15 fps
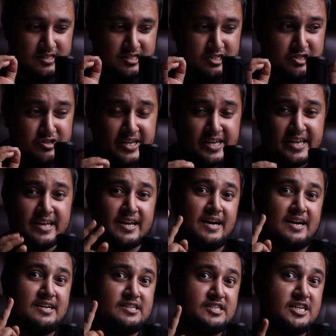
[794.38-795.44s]
3
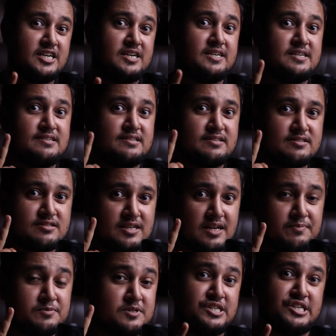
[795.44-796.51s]
entire
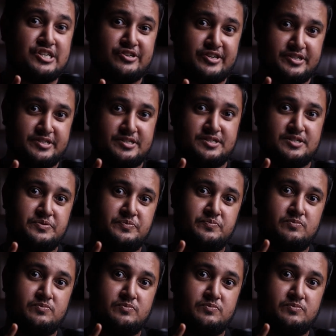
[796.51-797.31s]
sub-series